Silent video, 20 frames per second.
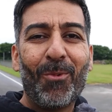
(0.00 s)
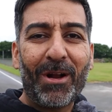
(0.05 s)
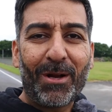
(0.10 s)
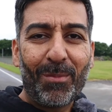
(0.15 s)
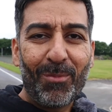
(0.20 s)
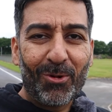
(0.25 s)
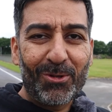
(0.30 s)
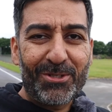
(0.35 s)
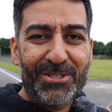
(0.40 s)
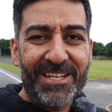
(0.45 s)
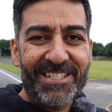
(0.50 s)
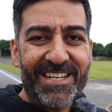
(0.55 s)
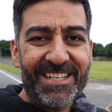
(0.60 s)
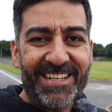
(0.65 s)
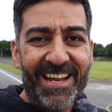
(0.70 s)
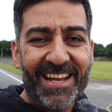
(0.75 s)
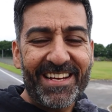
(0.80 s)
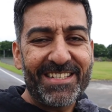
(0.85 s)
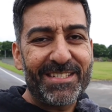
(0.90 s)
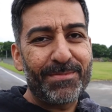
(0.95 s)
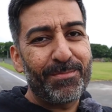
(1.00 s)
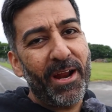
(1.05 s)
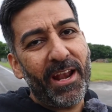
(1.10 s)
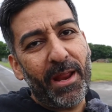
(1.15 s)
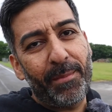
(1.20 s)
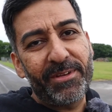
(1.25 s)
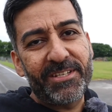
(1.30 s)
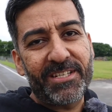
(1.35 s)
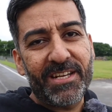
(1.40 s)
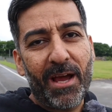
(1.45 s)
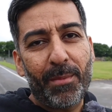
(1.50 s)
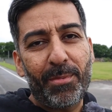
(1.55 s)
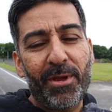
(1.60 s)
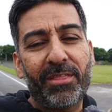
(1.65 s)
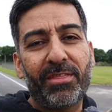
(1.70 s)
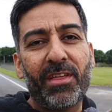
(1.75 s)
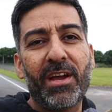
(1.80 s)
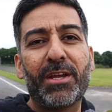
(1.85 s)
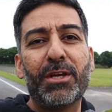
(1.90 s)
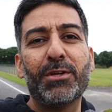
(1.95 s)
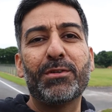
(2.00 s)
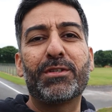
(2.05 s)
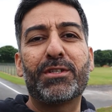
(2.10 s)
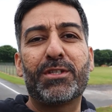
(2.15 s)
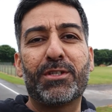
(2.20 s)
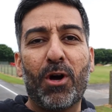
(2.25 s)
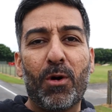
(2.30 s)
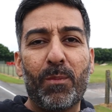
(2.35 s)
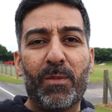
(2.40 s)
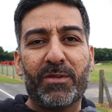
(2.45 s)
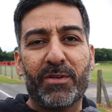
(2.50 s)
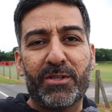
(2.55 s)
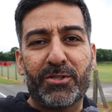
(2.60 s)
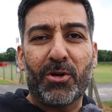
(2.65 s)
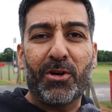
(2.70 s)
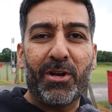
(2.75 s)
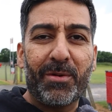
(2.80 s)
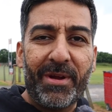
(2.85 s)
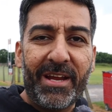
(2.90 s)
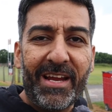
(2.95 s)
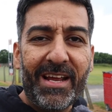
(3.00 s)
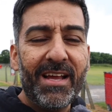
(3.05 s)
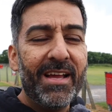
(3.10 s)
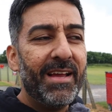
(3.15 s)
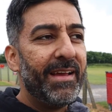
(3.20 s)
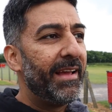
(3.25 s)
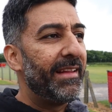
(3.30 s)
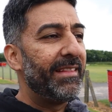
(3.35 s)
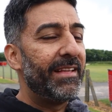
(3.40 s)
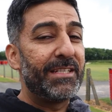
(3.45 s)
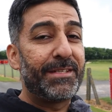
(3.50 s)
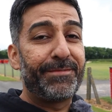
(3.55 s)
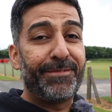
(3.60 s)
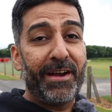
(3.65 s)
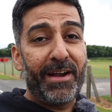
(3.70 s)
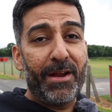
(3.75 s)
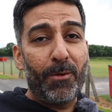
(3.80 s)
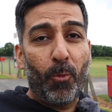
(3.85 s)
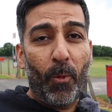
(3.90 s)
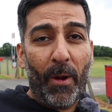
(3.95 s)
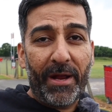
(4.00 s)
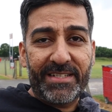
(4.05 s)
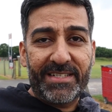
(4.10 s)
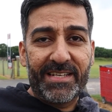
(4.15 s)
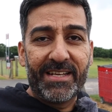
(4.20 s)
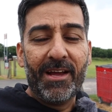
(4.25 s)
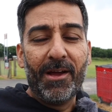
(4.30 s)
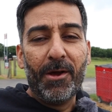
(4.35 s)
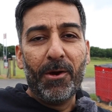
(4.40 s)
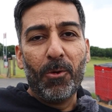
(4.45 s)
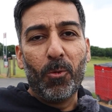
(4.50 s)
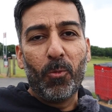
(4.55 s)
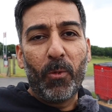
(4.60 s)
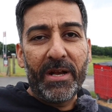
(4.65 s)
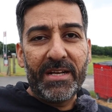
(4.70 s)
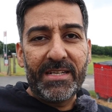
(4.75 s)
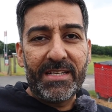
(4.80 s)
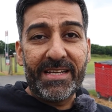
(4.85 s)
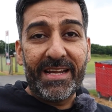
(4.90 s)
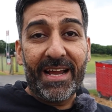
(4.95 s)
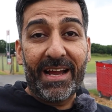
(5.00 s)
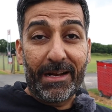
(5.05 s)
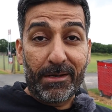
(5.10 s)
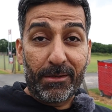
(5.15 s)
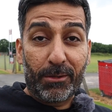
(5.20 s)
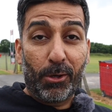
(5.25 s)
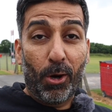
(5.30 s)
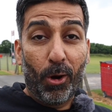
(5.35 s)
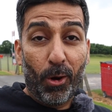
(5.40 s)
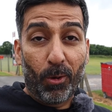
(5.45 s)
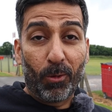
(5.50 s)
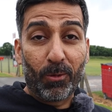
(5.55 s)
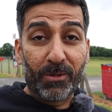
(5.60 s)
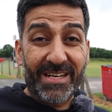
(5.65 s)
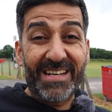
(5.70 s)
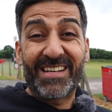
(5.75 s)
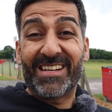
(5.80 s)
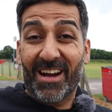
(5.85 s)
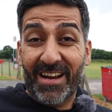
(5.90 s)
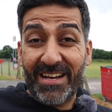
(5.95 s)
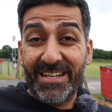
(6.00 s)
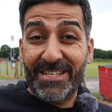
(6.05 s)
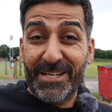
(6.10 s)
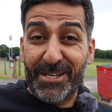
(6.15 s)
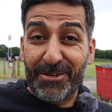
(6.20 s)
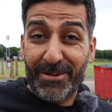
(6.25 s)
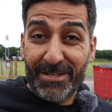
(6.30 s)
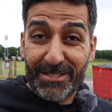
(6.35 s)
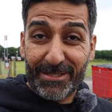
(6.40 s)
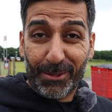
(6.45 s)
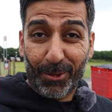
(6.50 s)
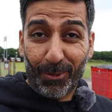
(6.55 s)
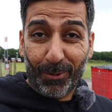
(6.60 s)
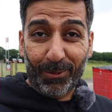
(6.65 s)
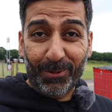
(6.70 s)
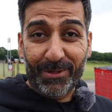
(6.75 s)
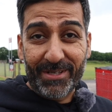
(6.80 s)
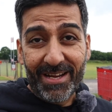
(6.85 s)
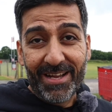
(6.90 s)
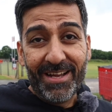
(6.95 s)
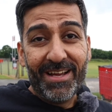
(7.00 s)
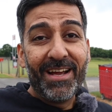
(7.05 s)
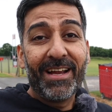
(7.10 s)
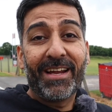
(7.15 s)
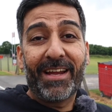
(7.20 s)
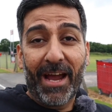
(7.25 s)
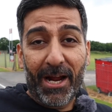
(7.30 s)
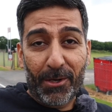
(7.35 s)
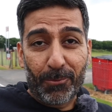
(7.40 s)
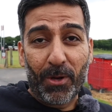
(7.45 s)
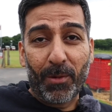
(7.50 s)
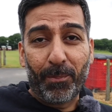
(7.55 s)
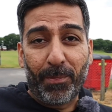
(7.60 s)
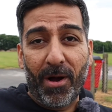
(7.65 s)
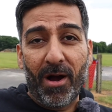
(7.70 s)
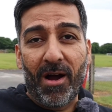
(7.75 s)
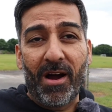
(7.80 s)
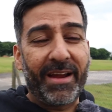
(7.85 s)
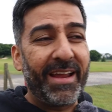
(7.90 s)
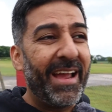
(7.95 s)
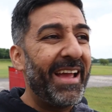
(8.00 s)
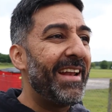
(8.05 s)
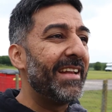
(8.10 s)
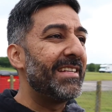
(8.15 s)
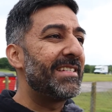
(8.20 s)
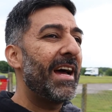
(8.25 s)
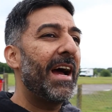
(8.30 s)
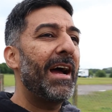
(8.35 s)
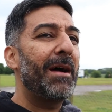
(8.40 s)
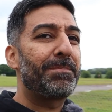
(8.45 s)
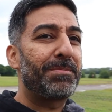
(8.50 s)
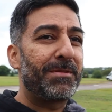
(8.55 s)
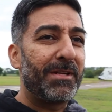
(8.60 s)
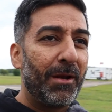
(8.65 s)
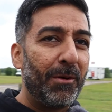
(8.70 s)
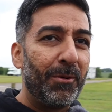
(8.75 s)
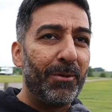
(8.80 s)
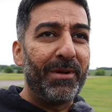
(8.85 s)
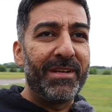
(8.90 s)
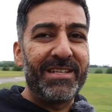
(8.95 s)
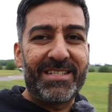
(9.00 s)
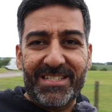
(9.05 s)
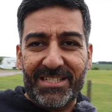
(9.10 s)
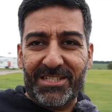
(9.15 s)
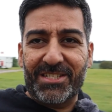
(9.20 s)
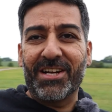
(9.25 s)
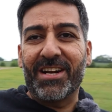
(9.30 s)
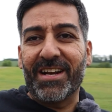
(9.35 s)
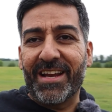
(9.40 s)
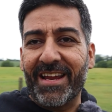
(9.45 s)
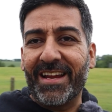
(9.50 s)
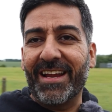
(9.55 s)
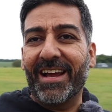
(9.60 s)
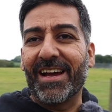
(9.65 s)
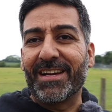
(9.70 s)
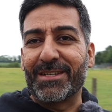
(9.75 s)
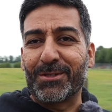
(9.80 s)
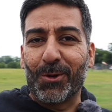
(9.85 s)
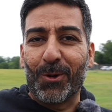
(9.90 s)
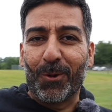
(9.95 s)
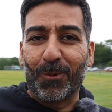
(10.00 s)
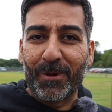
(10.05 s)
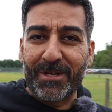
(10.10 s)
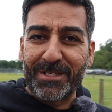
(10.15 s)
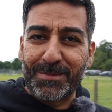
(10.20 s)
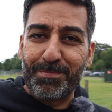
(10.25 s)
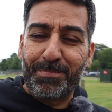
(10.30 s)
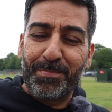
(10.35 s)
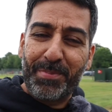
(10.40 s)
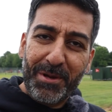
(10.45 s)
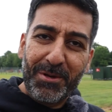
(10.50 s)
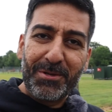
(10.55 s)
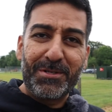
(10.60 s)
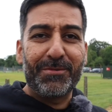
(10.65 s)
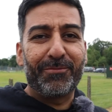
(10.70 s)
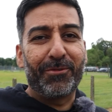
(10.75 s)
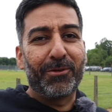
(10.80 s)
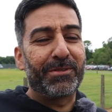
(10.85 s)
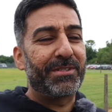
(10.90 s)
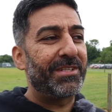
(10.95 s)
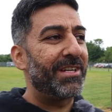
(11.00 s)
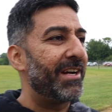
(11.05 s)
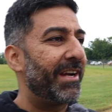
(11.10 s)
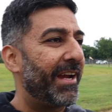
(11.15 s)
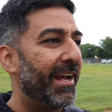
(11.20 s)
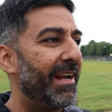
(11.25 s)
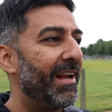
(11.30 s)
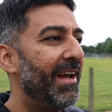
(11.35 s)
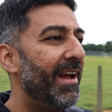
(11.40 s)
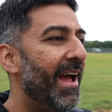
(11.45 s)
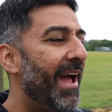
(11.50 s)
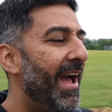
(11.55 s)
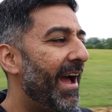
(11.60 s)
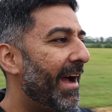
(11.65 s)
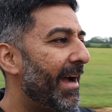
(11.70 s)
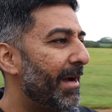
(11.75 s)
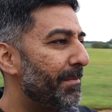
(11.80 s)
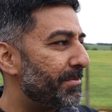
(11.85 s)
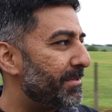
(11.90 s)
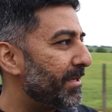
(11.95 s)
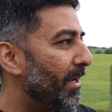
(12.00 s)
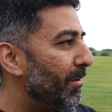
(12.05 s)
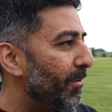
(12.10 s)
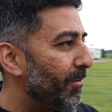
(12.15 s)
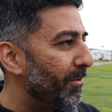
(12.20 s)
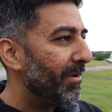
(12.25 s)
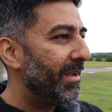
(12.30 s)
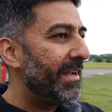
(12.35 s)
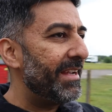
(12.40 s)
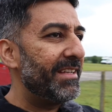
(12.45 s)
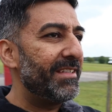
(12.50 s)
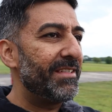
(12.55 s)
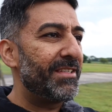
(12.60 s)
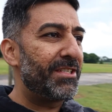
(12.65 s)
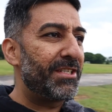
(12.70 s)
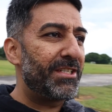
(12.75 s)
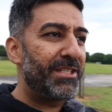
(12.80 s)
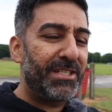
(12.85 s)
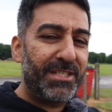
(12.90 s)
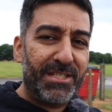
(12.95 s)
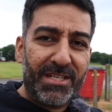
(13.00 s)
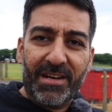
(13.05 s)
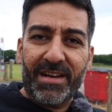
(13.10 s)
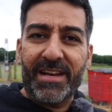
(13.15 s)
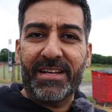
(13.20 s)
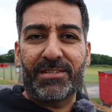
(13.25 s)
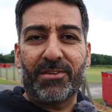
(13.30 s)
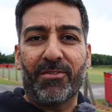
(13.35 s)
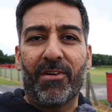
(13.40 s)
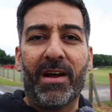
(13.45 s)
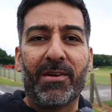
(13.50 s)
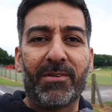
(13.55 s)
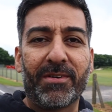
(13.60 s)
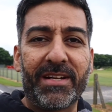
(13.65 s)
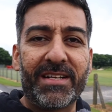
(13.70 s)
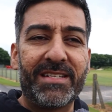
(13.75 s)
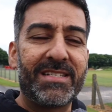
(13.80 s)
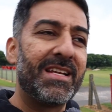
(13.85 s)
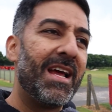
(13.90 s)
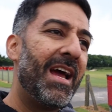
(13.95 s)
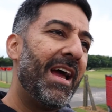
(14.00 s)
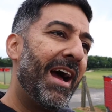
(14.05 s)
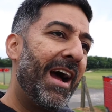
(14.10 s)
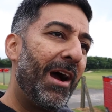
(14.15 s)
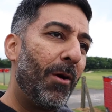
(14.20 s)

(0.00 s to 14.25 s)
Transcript: Welcome all to Chasing Tents. My name is Abby. Thank you so much for joining me in this very wet, windy and cold, 9 degrees cold, Cadwell Park. It is absolutely stunning as always. Beautiful circuit, absolutely stunning surroundings.